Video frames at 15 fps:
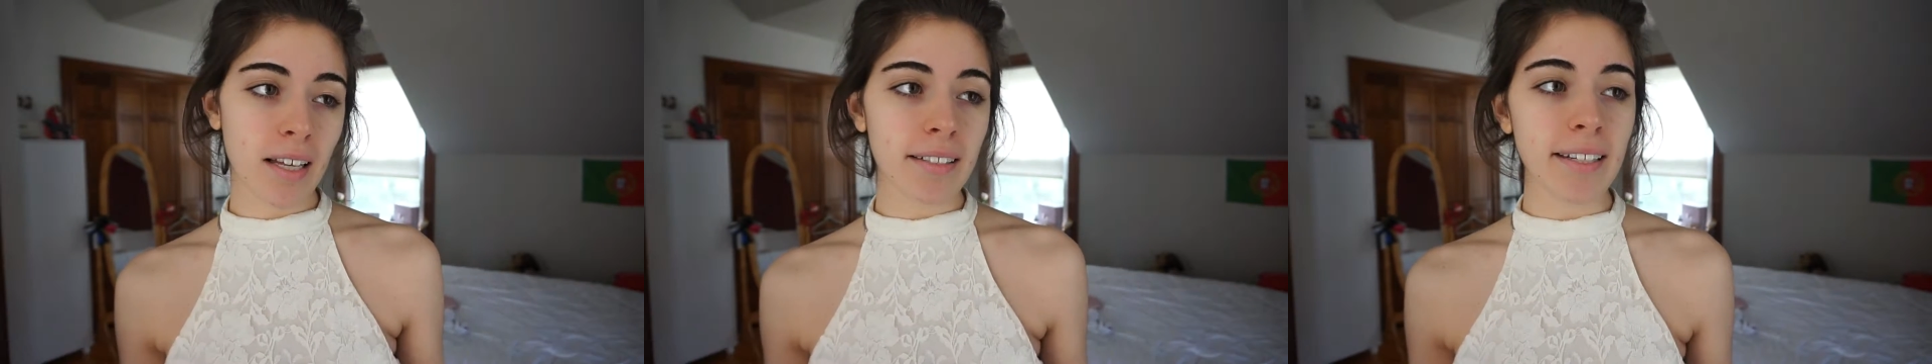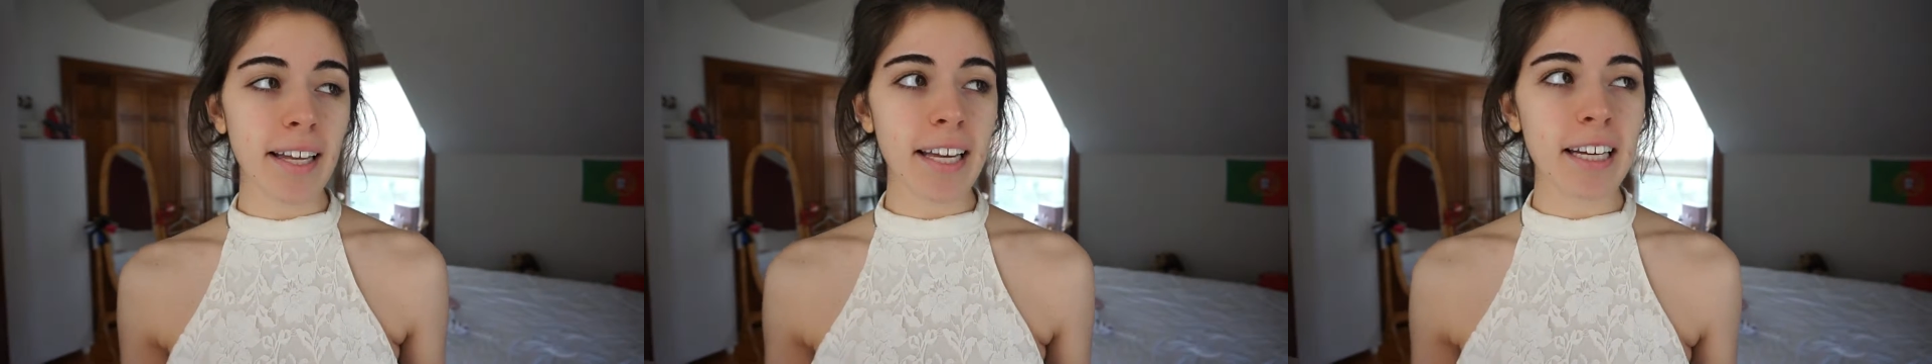
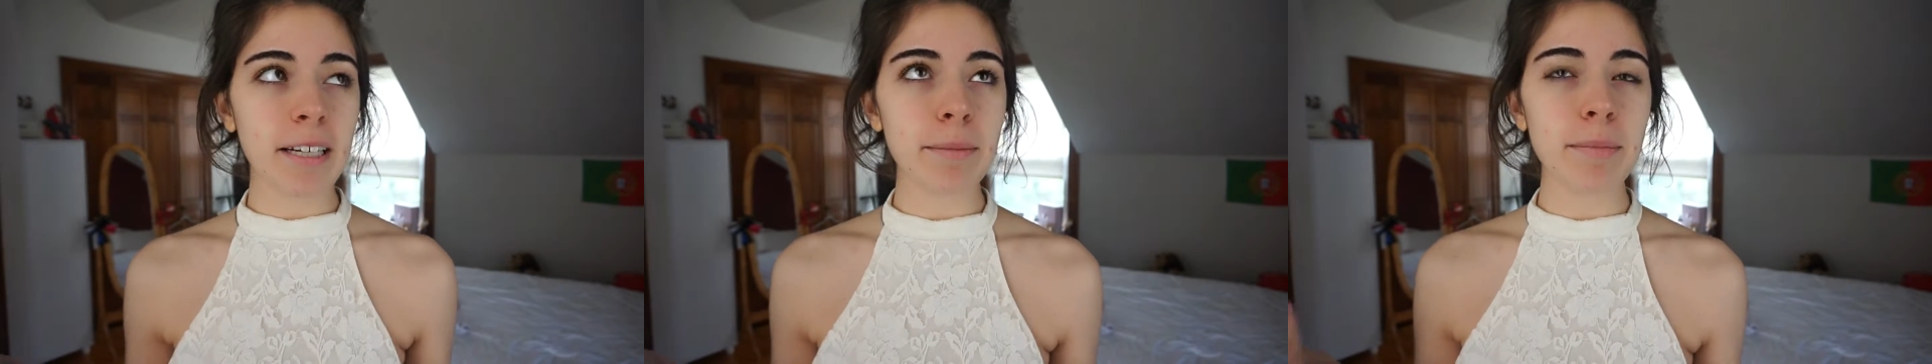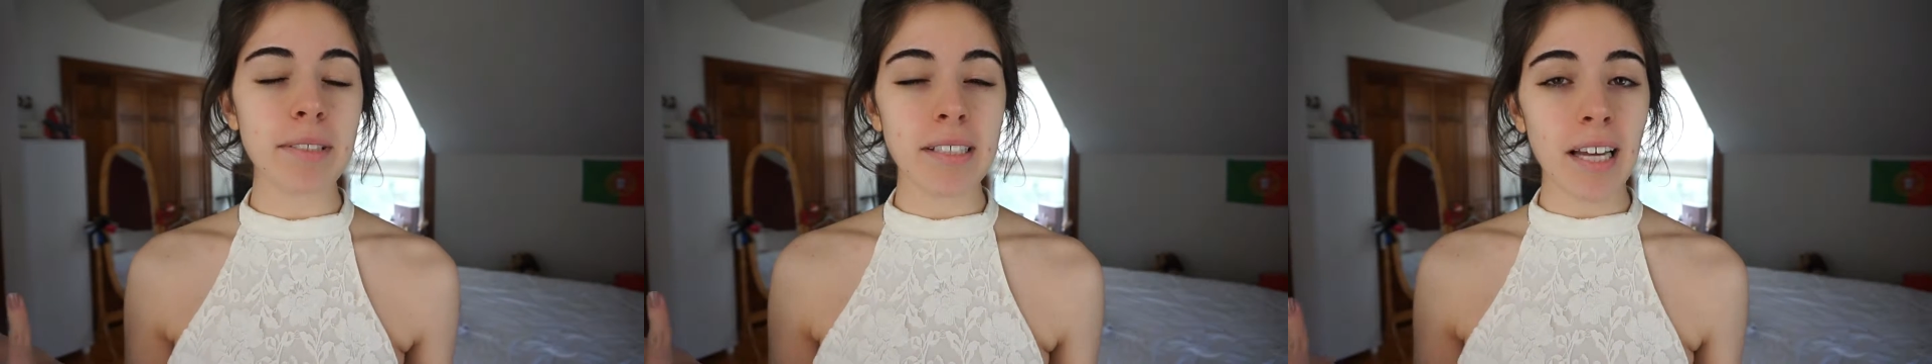
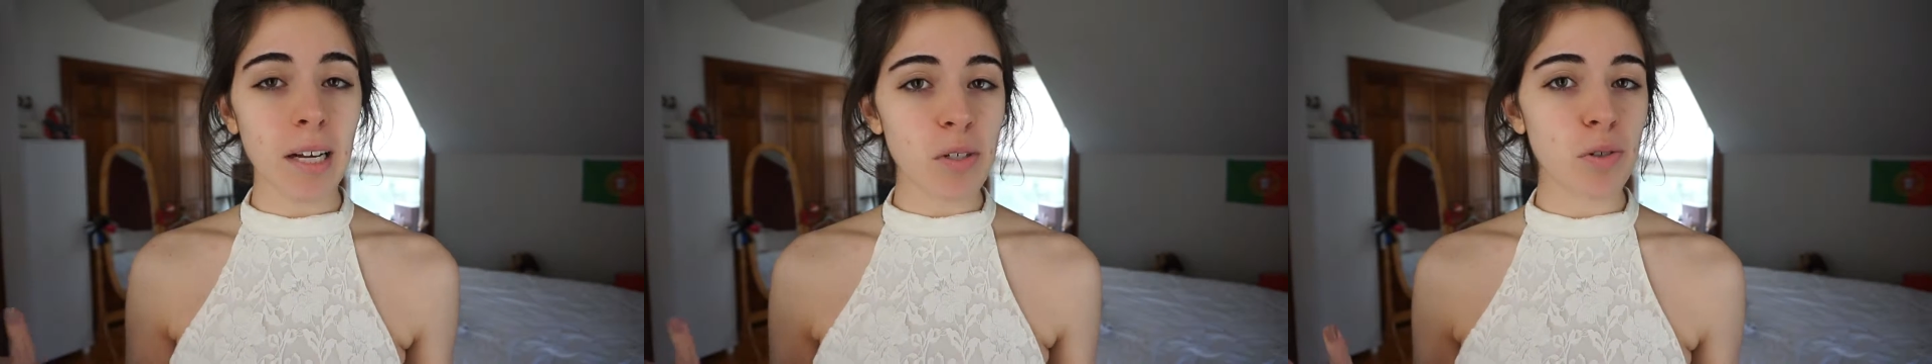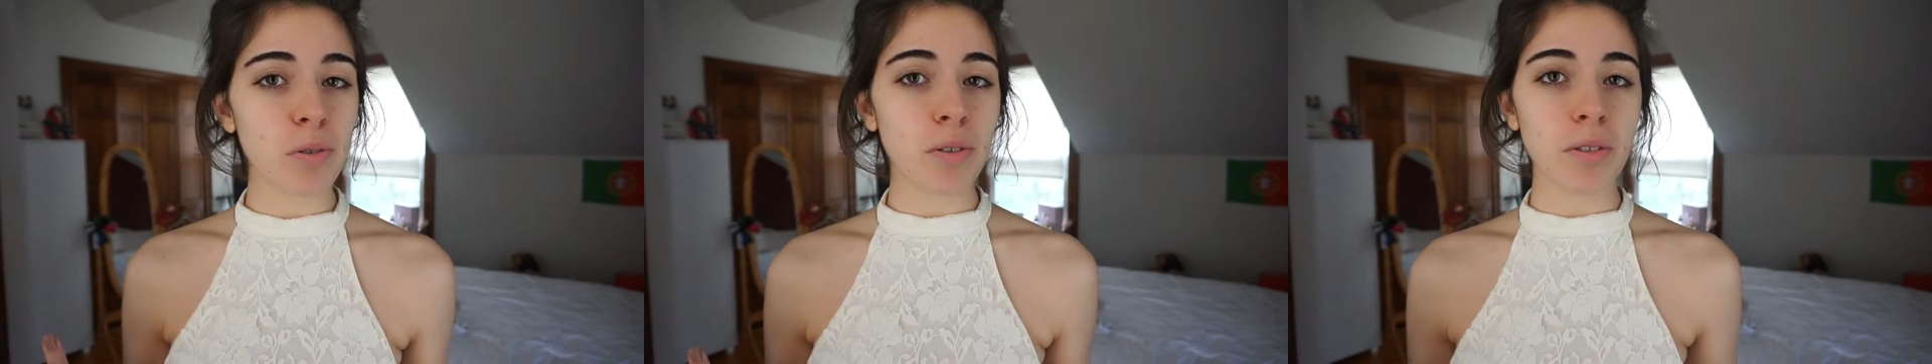glam and
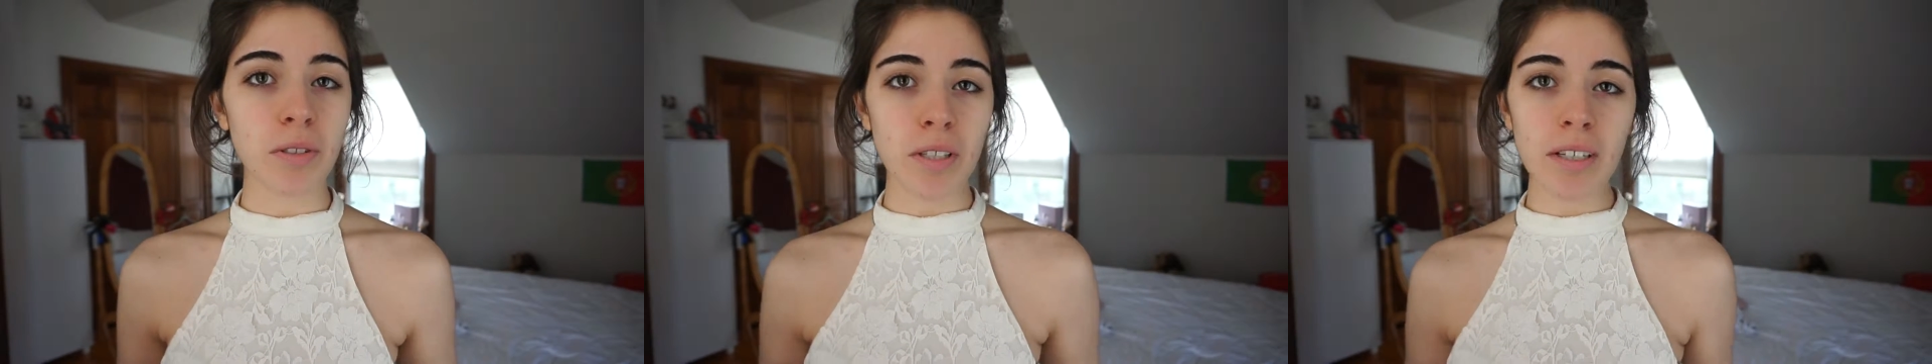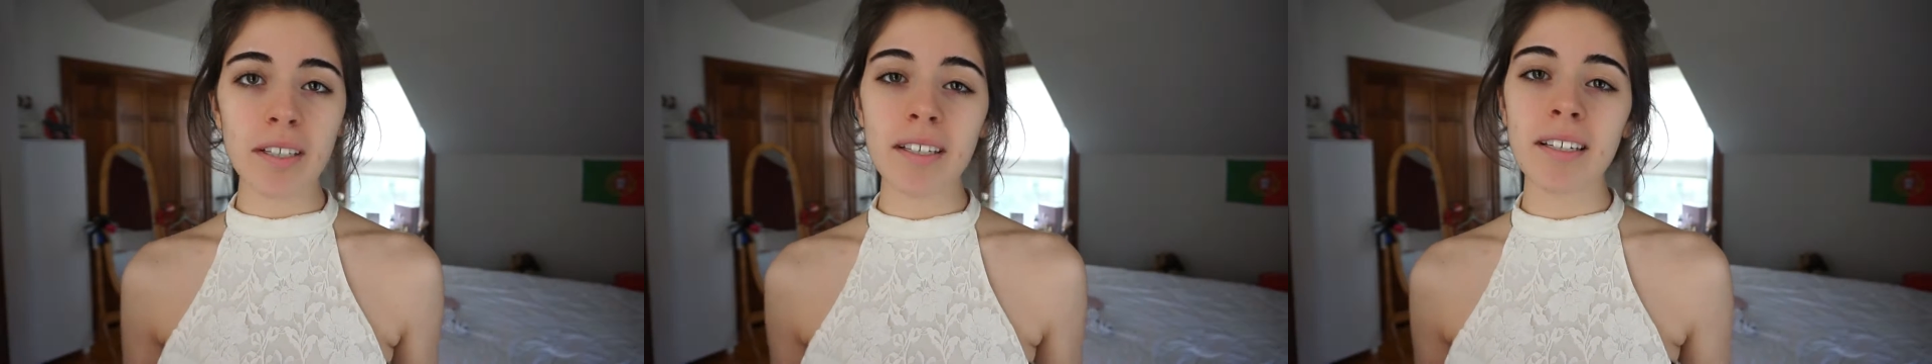natural
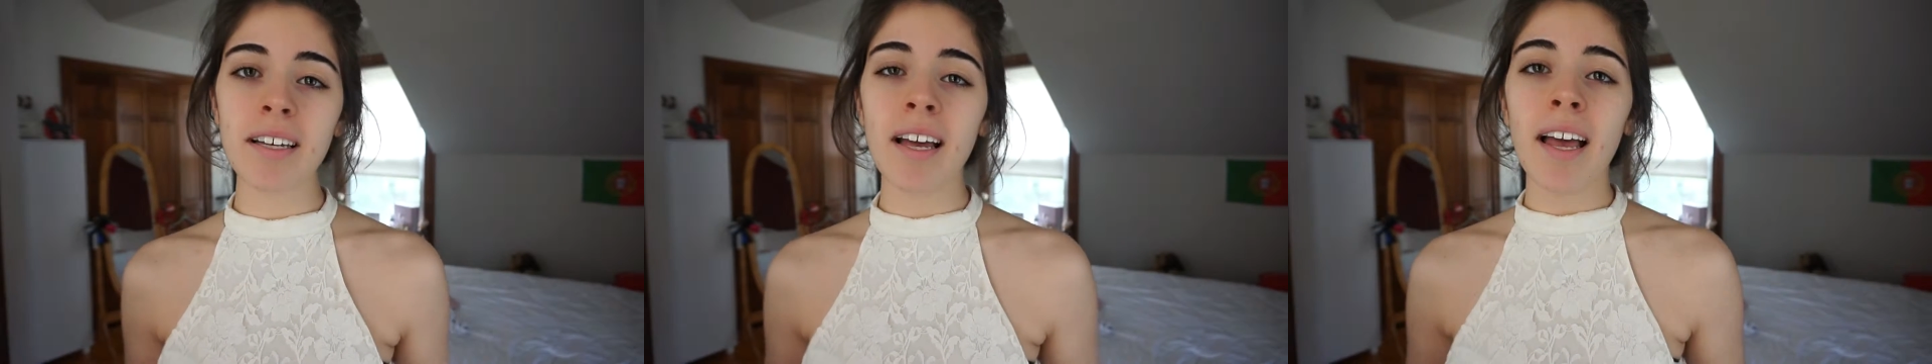look.